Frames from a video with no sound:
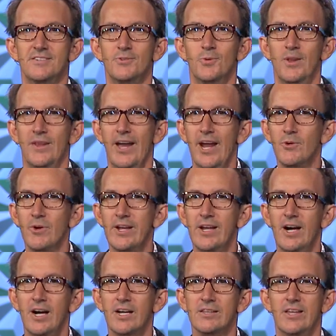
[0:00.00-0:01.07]
When they were
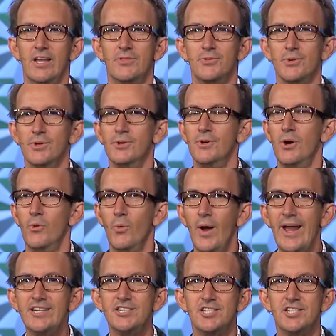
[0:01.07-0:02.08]
young, they threw away